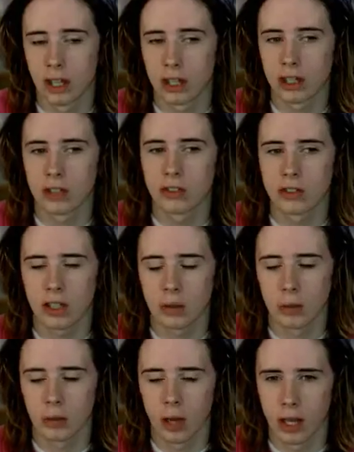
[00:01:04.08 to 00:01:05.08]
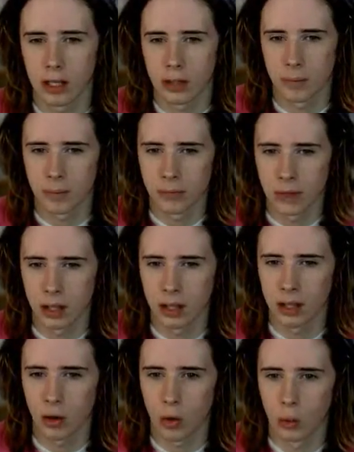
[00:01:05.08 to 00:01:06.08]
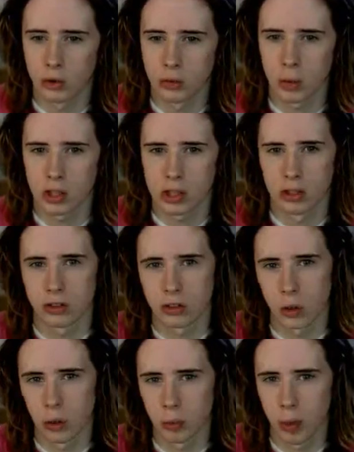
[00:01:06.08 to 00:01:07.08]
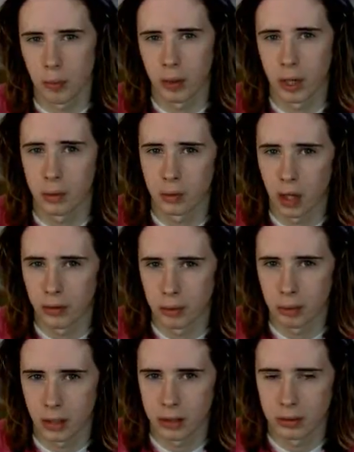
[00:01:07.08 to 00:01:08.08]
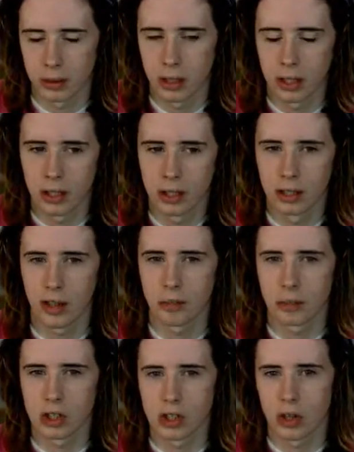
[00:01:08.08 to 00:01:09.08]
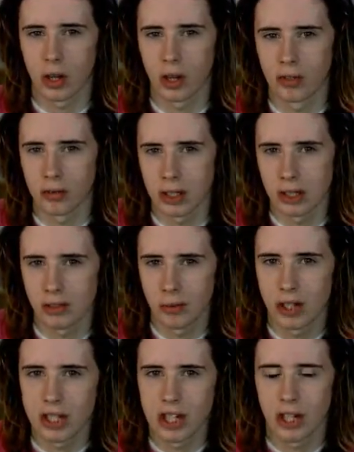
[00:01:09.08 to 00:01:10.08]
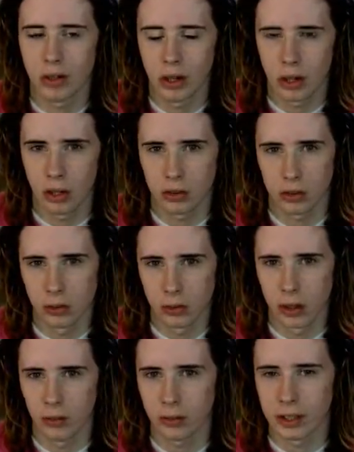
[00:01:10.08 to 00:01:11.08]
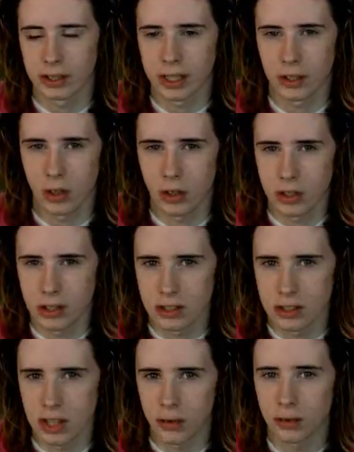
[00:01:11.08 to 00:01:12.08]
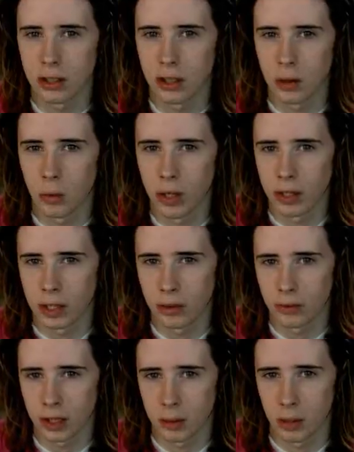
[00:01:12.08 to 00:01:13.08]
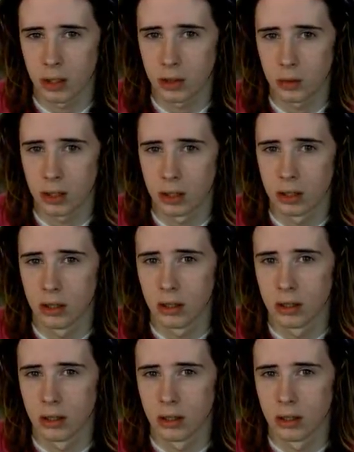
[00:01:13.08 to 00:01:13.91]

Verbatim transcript: Like you can see it with like all specialist schools popping up all over the place. The government's trying to re regenerate our schools, and I think technology is definitely a way they can think about doing it.